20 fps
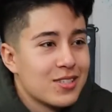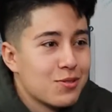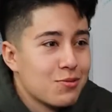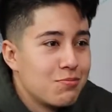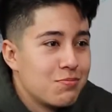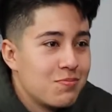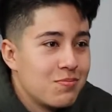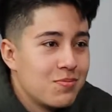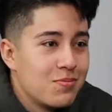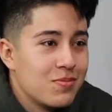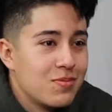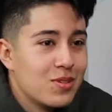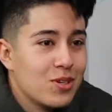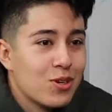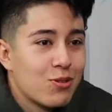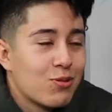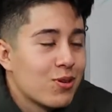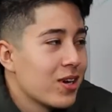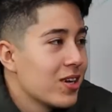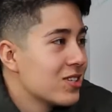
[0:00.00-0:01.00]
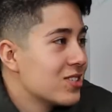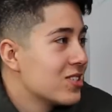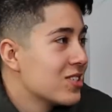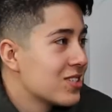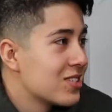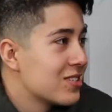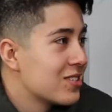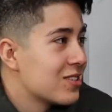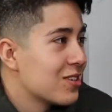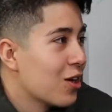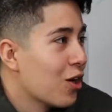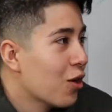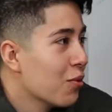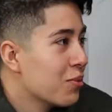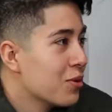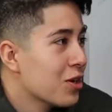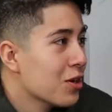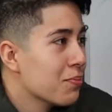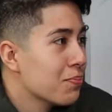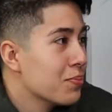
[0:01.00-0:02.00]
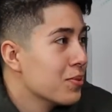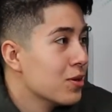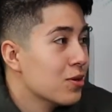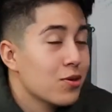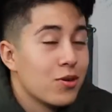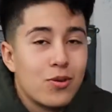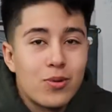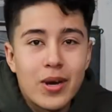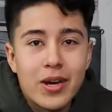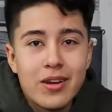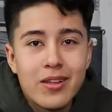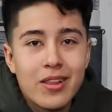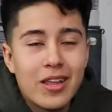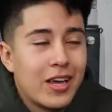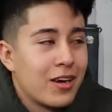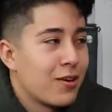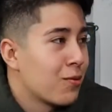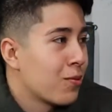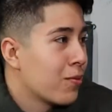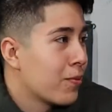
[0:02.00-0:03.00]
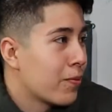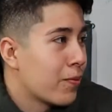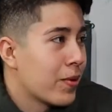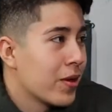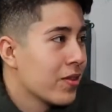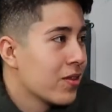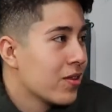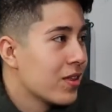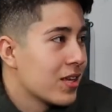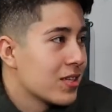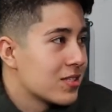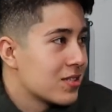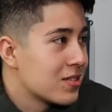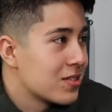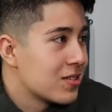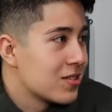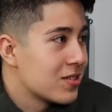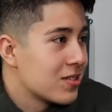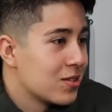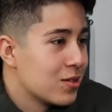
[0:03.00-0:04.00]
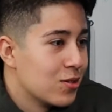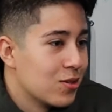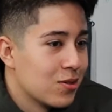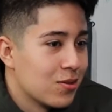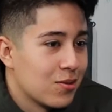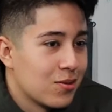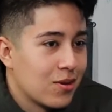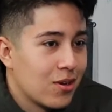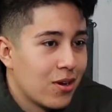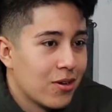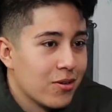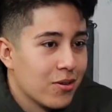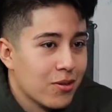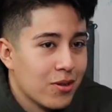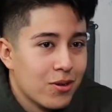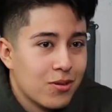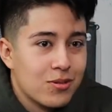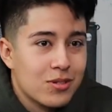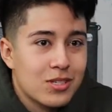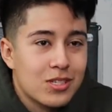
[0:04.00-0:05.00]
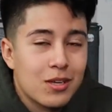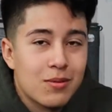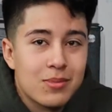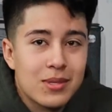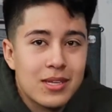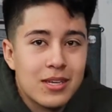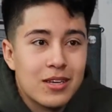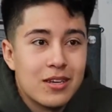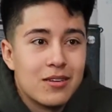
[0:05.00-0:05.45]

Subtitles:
So new credit is just opening up a new credit line, whether that's an auto loan or something.